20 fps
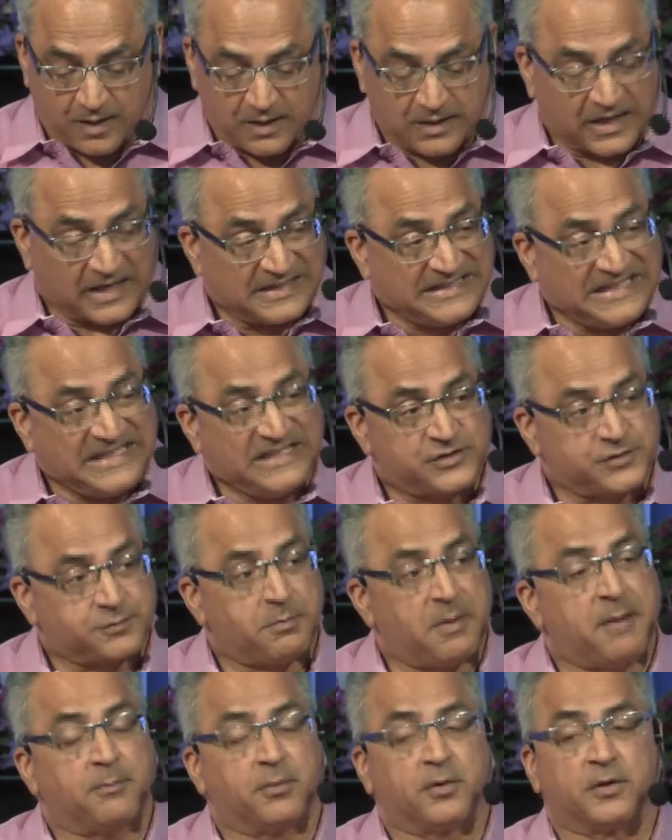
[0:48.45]
And each
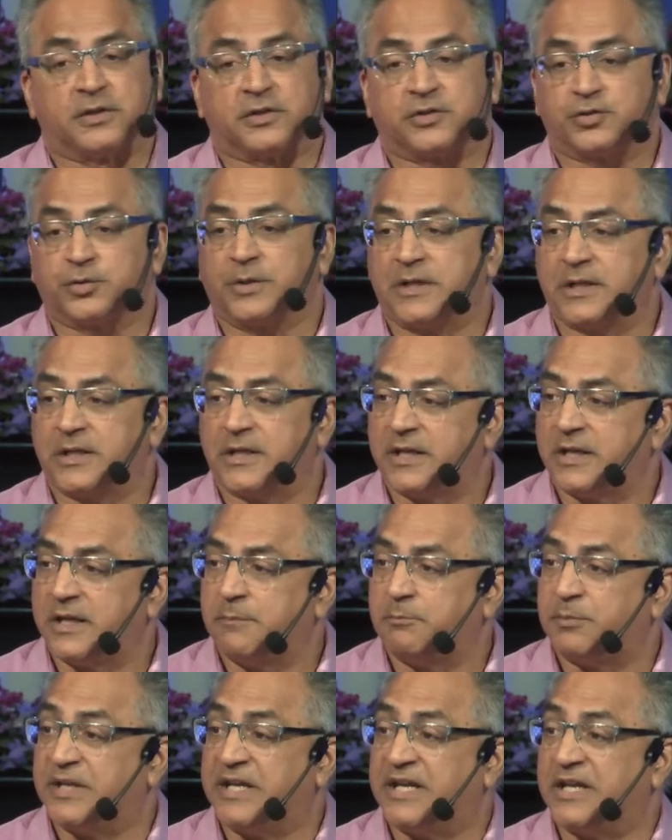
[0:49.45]
member of the Trinity
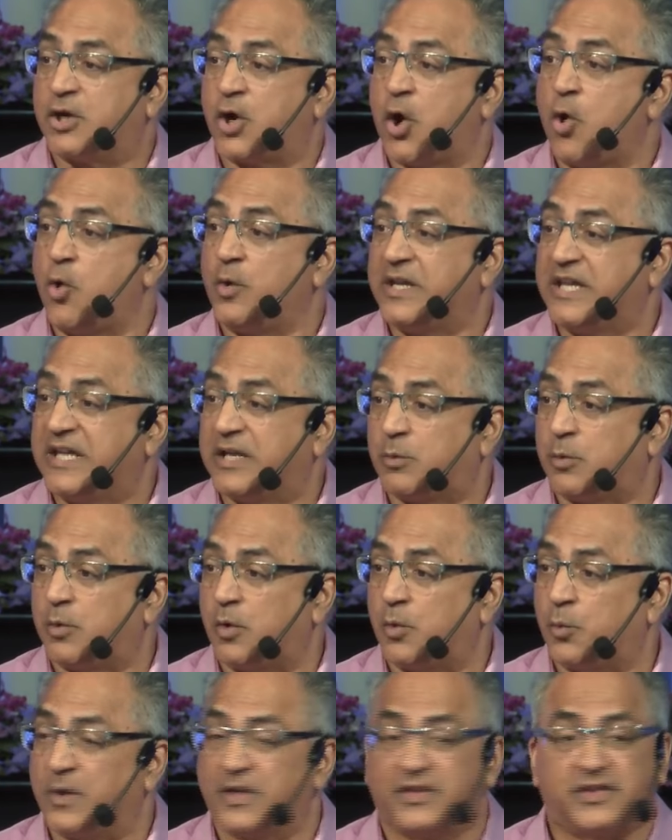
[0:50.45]
being co equal
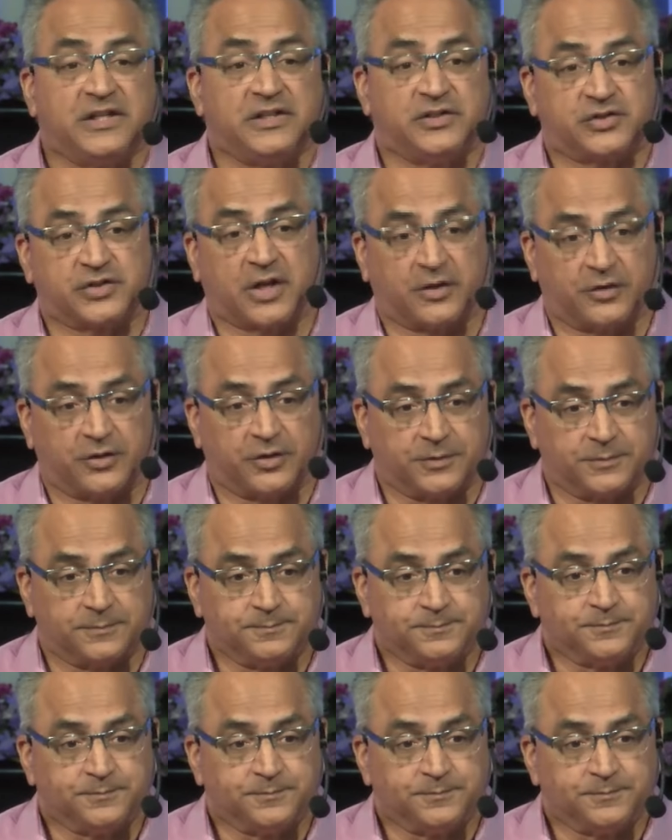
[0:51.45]
with each other